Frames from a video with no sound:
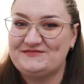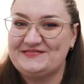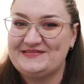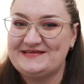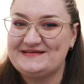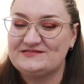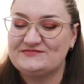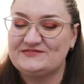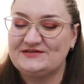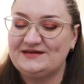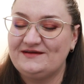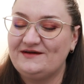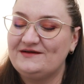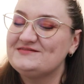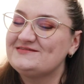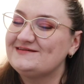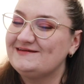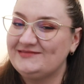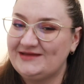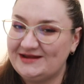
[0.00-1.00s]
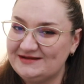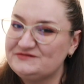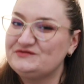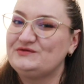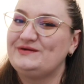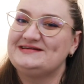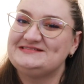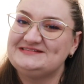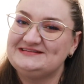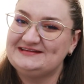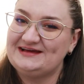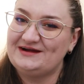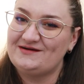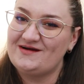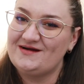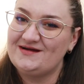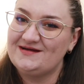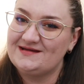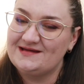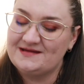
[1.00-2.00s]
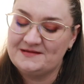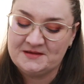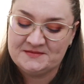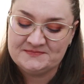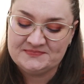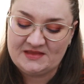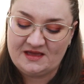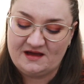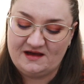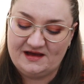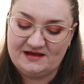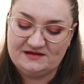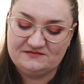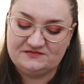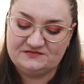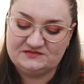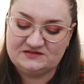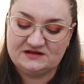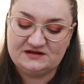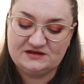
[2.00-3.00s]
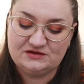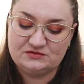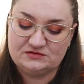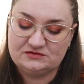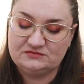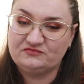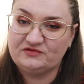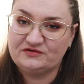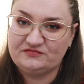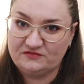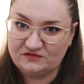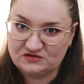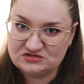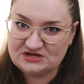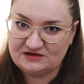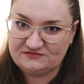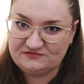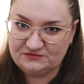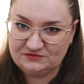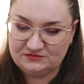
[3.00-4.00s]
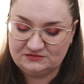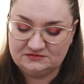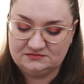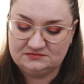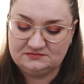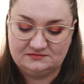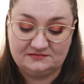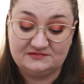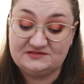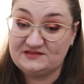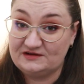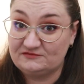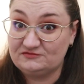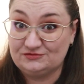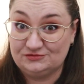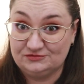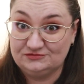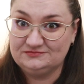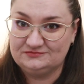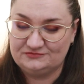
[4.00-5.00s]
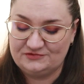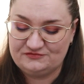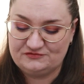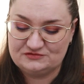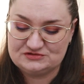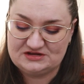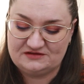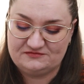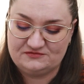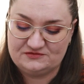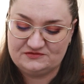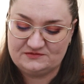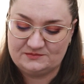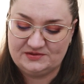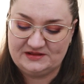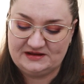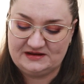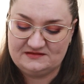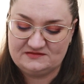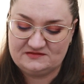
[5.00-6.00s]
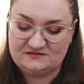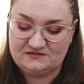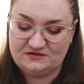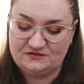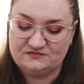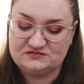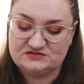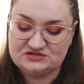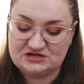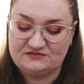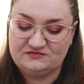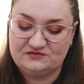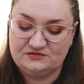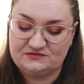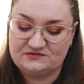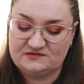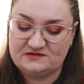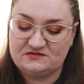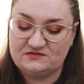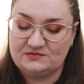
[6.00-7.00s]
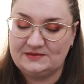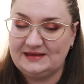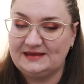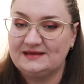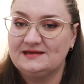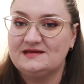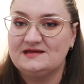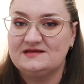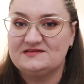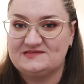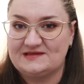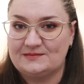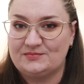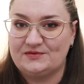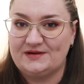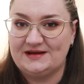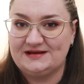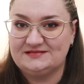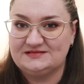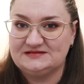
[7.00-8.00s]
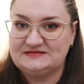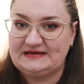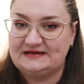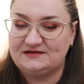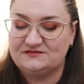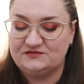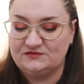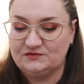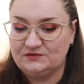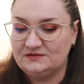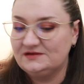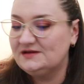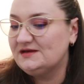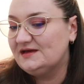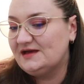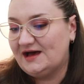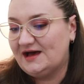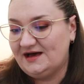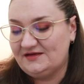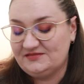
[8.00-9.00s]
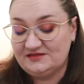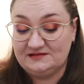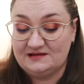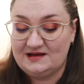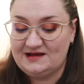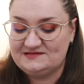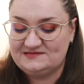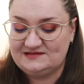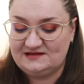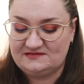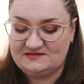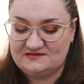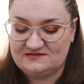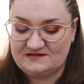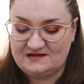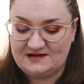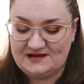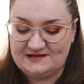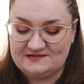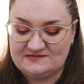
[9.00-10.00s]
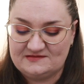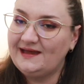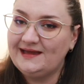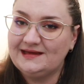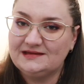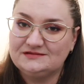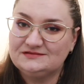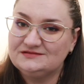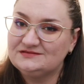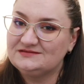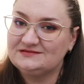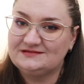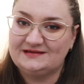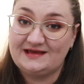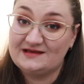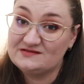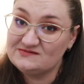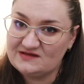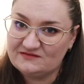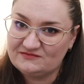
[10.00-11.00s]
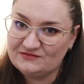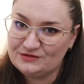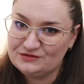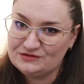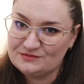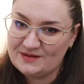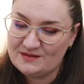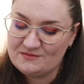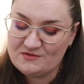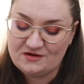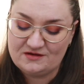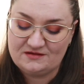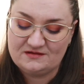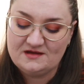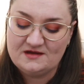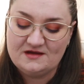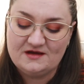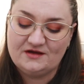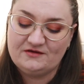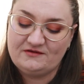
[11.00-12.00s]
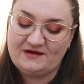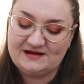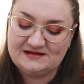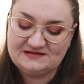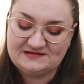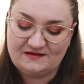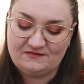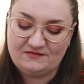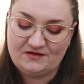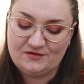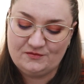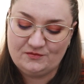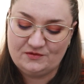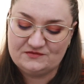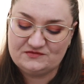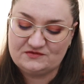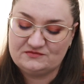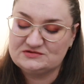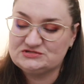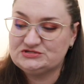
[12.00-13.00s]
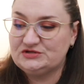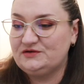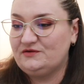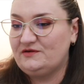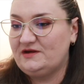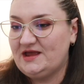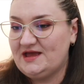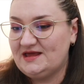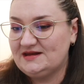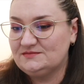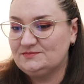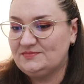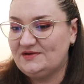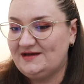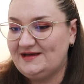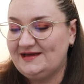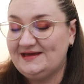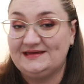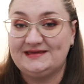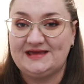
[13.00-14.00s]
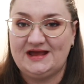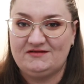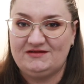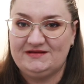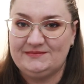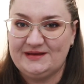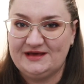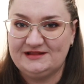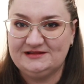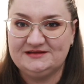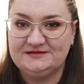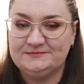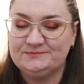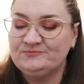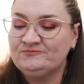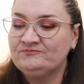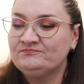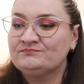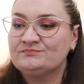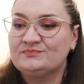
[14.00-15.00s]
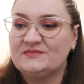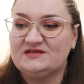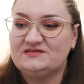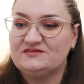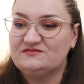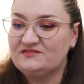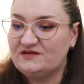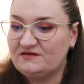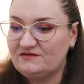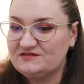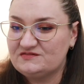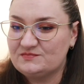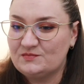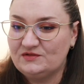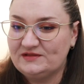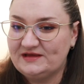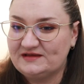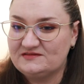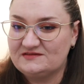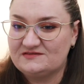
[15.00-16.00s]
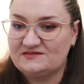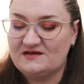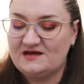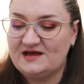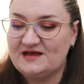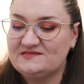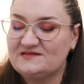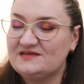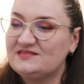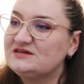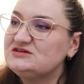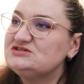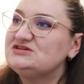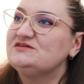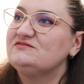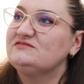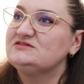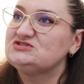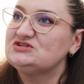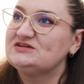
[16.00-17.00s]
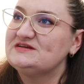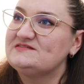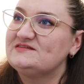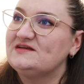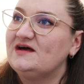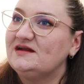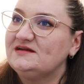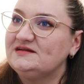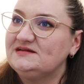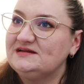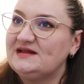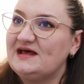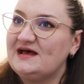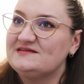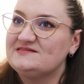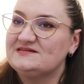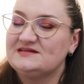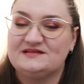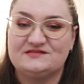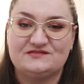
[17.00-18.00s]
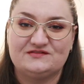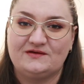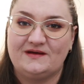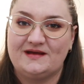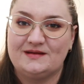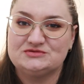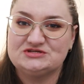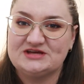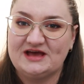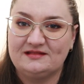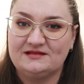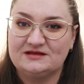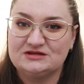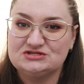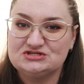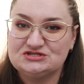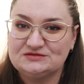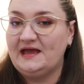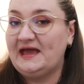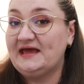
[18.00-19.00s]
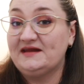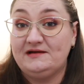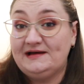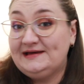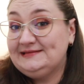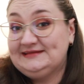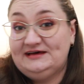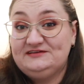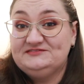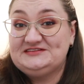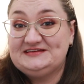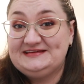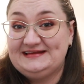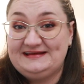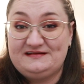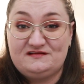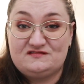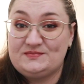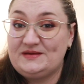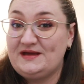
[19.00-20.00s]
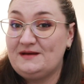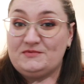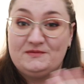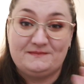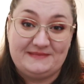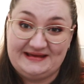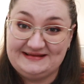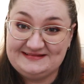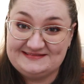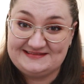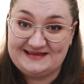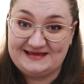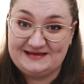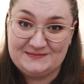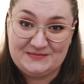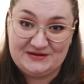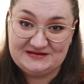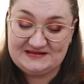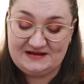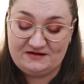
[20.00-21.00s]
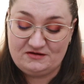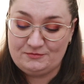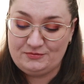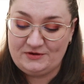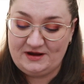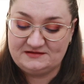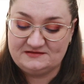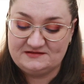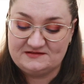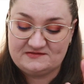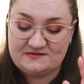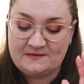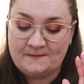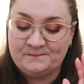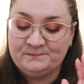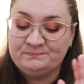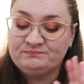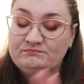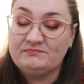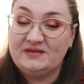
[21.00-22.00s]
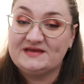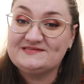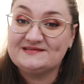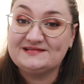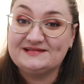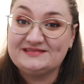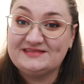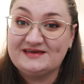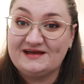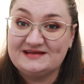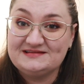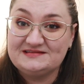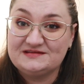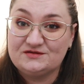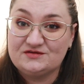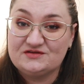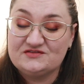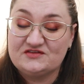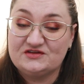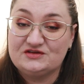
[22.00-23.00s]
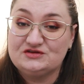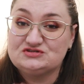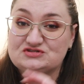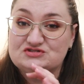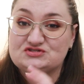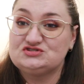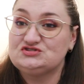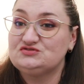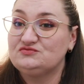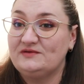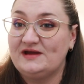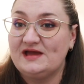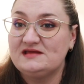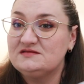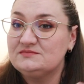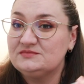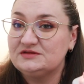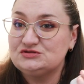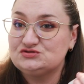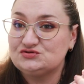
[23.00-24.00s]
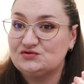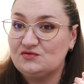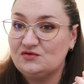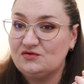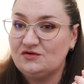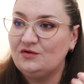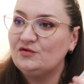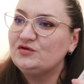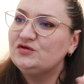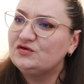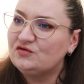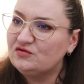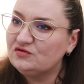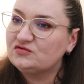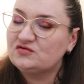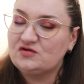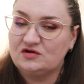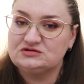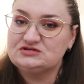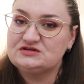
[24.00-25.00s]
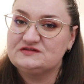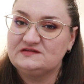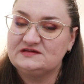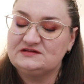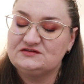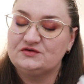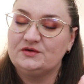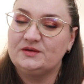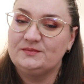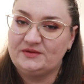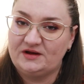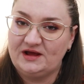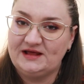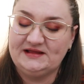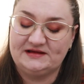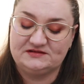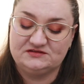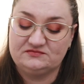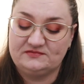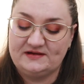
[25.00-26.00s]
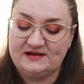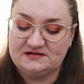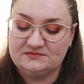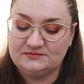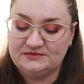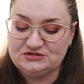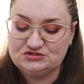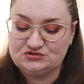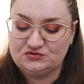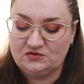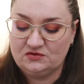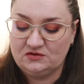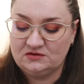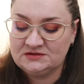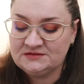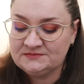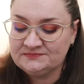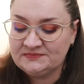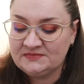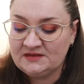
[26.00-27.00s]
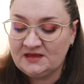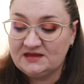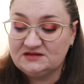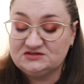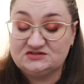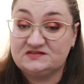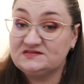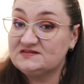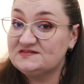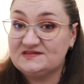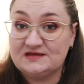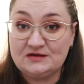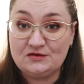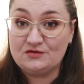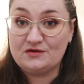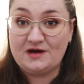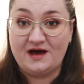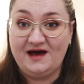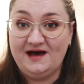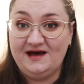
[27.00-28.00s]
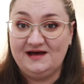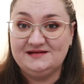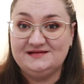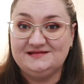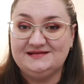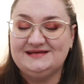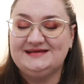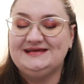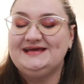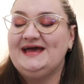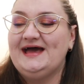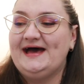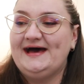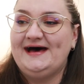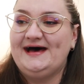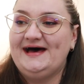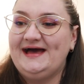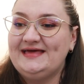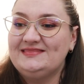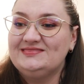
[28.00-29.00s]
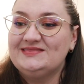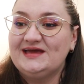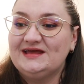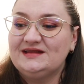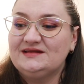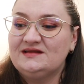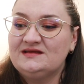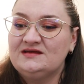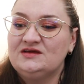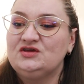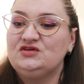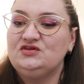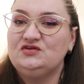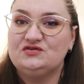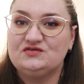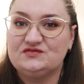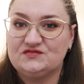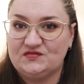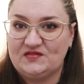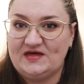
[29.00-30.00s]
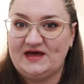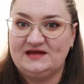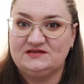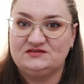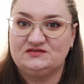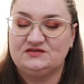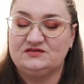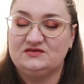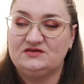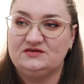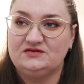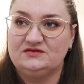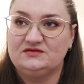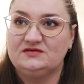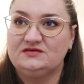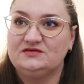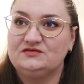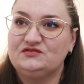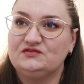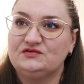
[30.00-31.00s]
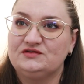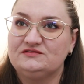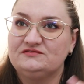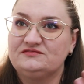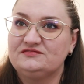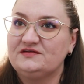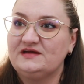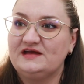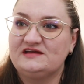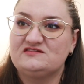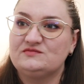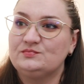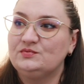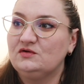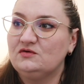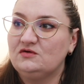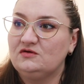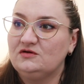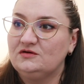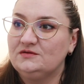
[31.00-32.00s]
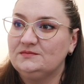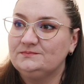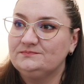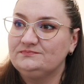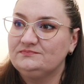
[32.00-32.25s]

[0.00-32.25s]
in these videos, and that is Gratitarot. I've done a good riffle shuffle, several riffle shuffles and plenty of shuffles since we separated the deck for the last exercise. And in case you haven't gotten the memo, Gratitarot was originally created by Carrie Mallon. It's a very small exercise. I think she originally started it as an Instagram challenge, and I loved it, and it's become a mainstay in my tarot practice. Basically, the idea is that you just randomly draw, or you could consciously do it, but I like to randomly draw just a single card and then use that to sort of explore